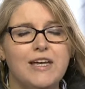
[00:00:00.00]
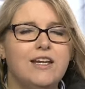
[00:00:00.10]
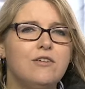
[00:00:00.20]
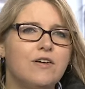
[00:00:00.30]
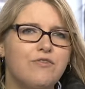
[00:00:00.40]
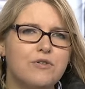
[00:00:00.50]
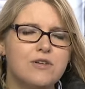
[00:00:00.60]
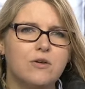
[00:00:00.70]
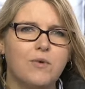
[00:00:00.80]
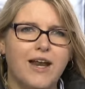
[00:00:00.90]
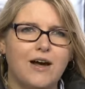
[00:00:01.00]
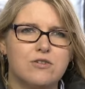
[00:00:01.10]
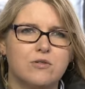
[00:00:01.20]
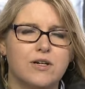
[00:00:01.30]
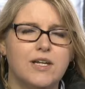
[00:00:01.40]
And you've got folks in the White
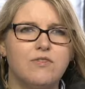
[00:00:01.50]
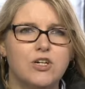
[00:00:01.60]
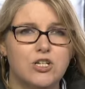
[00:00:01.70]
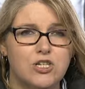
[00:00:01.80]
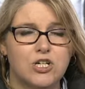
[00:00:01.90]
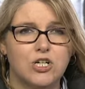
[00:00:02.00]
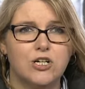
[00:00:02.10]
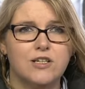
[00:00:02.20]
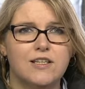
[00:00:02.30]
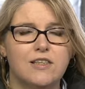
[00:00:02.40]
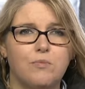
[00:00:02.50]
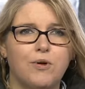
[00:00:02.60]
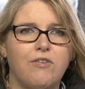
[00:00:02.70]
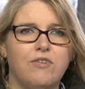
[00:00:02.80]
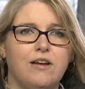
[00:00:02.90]
House who are even concerned that the
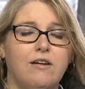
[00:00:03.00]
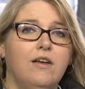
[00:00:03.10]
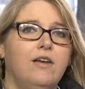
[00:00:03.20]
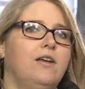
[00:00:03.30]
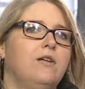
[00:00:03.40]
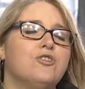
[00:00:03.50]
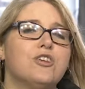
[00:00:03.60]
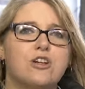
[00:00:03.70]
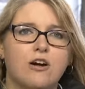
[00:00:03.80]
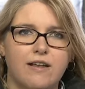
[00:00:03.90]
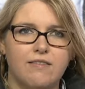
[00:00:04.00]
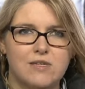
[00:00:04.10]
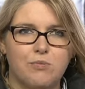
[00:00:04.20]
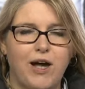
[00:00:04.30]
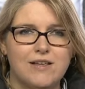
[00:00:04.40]
president, you know, just starting
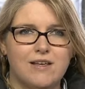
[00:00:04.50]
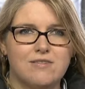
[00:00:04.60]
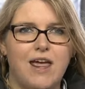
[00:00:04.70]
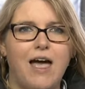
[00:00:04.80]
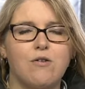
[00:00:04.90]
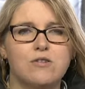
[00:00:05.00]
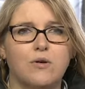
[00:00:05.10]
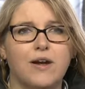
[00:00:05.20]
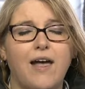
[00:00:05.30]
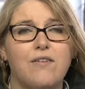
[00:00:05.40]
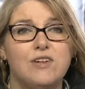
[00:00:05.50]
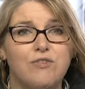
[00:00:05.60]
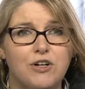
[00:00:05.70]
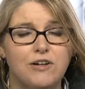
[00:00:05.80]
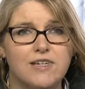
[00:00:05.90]
this process now, is going to have
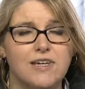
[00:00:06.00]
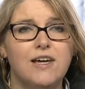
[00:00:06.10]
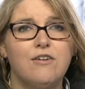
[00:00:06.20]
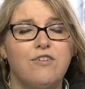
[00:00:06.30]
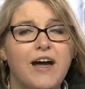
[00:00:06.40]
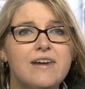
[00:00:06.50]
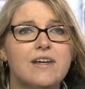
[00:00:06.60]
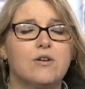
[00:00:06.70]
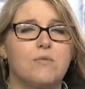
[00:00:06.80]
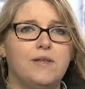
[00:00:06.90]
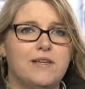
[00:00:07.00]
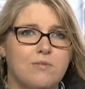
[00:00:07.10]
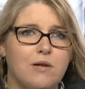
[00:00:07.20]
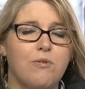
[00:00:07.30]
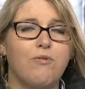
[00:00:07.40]
difficulty finding a
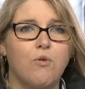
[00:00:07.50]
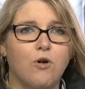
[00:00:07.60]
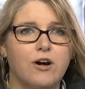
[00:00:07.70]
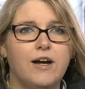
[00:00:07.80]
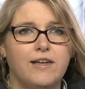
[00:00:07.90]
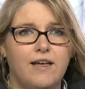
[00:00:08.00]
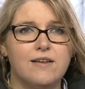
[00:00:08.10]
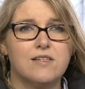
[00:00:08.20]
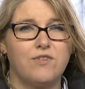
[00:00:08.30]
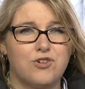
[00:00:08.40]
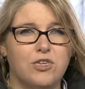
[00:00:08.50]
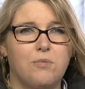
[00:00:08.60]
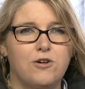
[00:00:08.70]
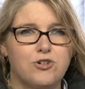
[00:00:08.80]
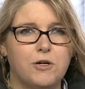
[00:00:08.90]
replacement before uh, Kelly's official
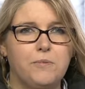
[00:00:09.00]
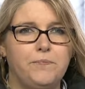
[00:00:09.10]
departure.